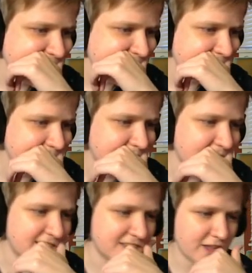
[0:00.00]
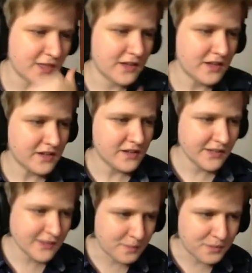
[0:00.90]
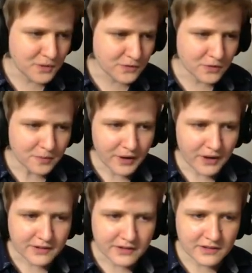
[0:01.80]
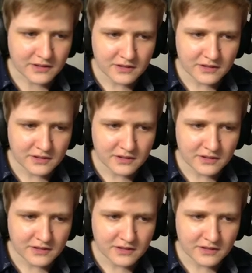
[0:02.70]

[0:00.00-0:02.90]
What's this, I think? That's a beautiful bottle.